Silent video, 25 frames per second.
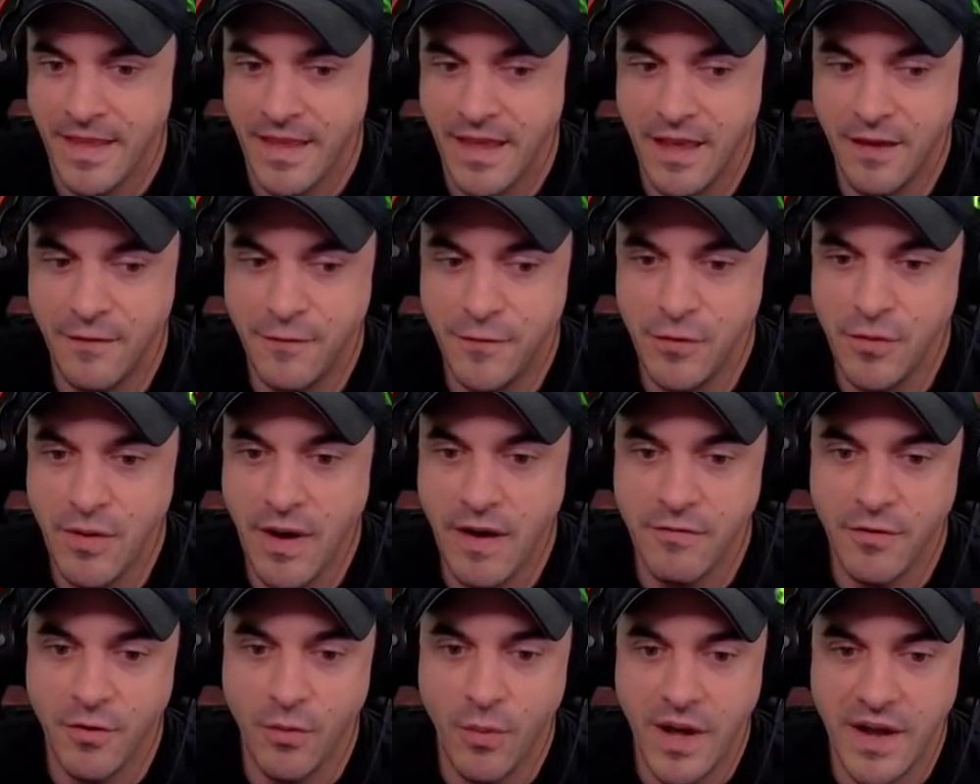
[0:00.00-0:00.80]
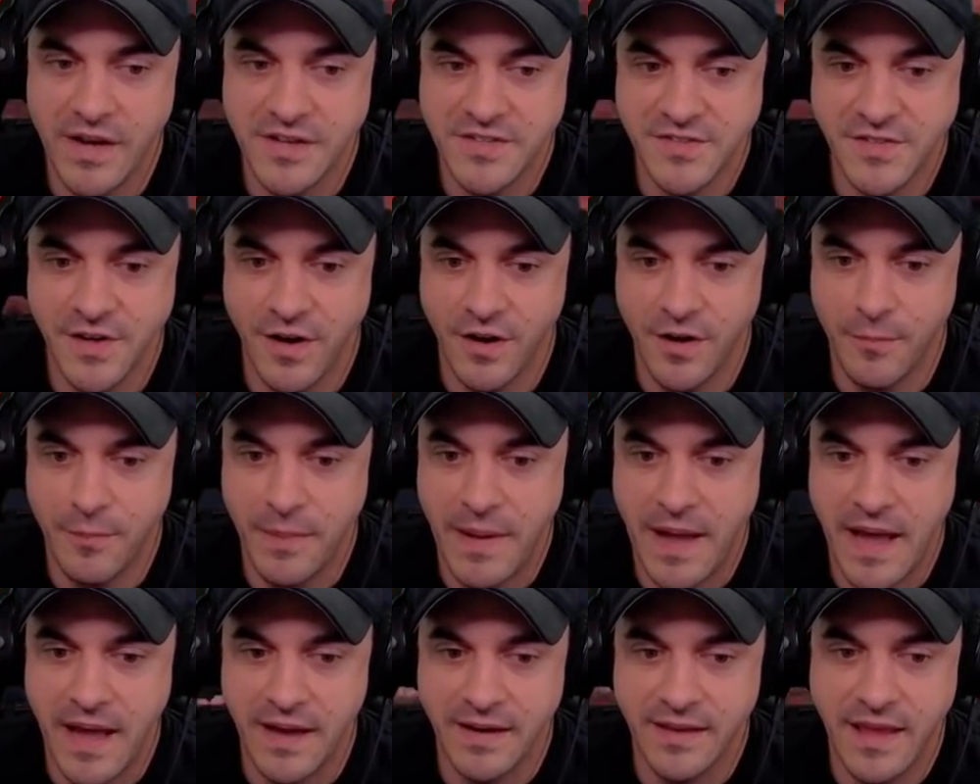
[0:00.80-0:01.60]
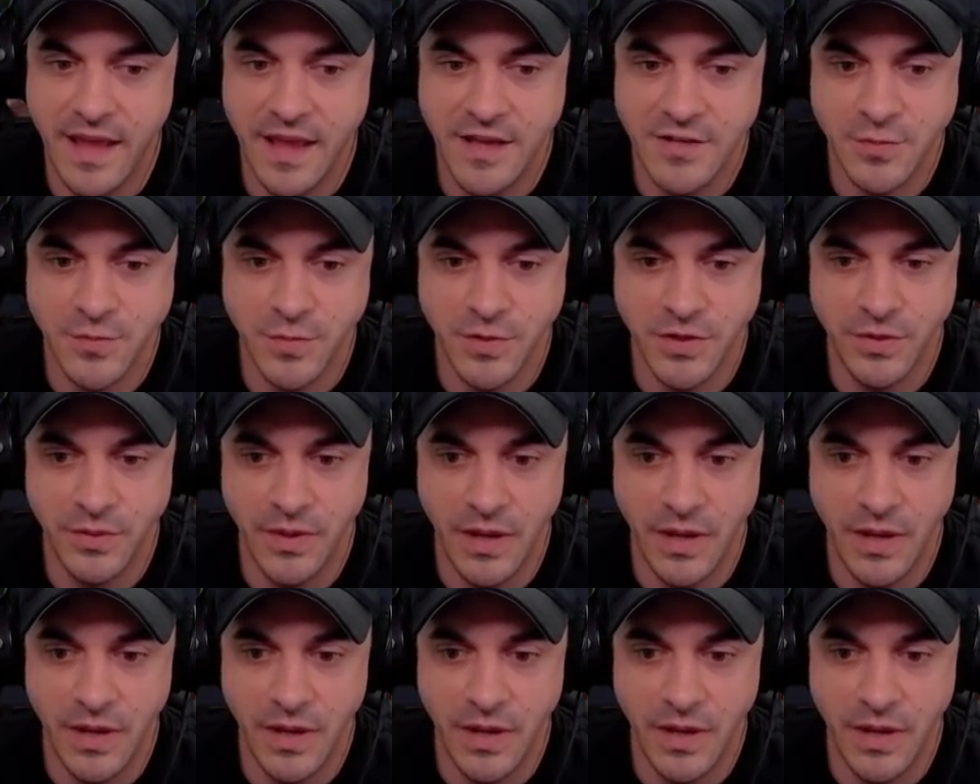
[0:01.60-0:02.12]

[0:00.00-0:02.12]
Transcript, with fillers: if you ever want to start a podcast where you